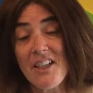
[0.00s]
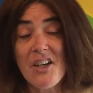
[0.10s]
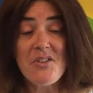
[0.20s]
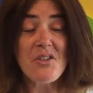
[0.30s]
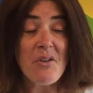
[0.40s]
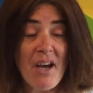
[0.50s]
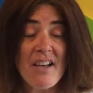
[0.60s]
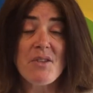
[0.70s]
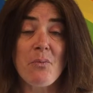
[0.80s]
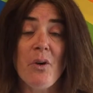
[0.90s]
And so
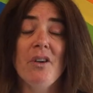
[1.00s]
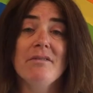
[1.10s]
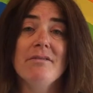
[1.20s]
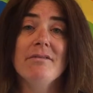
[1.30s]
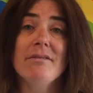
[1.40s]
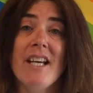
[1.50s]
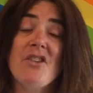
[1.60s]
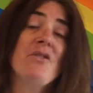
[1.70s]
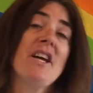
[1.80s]
that's what they do.